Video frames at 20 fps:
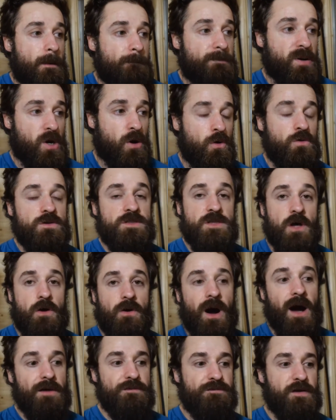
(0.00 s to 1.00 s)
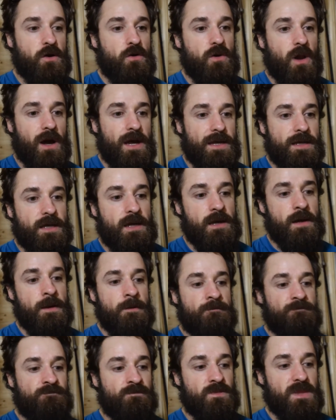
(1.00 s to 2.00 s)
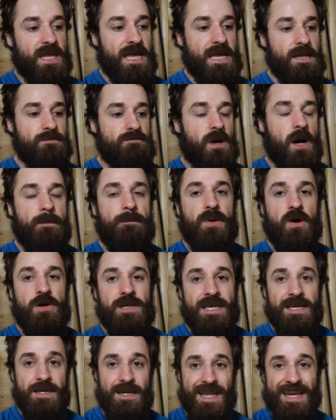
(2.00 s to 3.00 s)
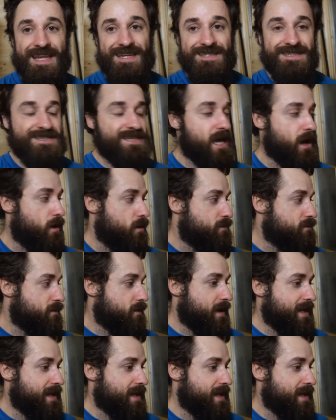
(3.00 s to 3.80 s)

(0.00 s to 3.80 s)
But also I feel like in my body and in itself,